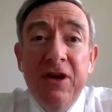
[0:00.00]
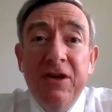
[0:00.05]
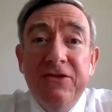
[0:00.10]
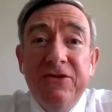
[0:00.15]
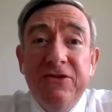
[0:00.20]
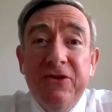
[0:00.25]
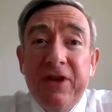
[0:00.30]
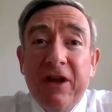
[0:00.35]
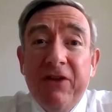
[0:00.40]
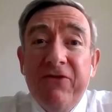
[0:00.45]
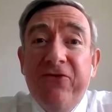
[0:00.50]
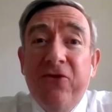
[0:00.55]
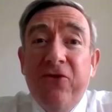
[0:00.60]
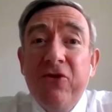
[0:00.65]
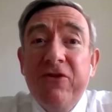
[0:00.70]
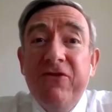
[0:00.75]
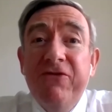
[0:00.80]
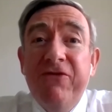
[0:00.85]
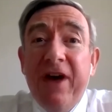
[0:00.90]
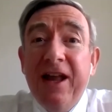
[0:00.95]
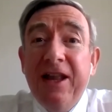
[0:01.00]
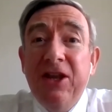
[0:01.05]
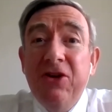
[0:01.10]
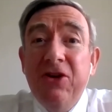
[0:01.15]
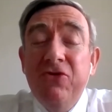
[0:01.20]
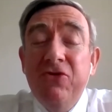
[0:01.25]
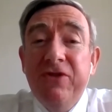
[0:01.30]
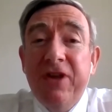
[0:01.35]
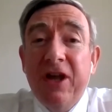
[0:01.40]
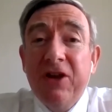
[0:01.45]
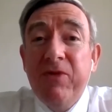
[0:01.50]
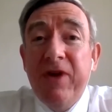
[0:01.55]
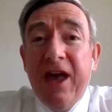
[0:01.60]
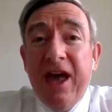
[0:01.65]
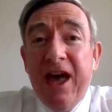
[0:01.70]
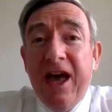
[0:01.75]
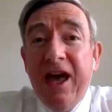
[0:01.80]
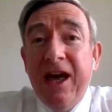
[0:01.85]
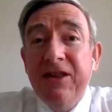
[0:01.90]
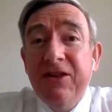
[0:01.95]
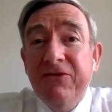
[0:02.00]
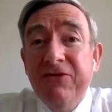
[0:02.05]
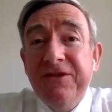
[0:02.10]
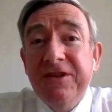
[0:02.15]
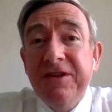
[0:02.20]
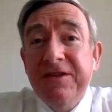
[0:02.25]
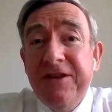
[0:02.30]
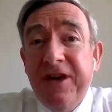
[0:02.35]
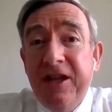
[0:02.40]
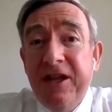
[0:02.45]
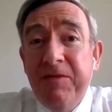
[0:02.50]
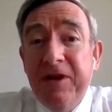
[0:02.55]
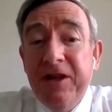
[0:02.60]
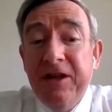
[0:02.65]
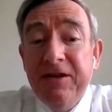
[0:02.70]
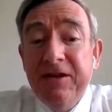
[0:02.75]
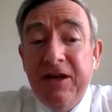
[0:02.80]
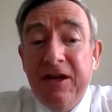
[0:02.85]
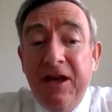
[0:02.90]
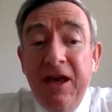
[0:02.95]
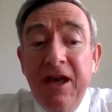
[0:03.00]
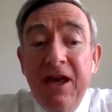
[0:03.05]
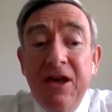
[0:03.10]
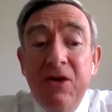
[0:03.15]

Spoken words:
So that fourth value that we had of sustainability,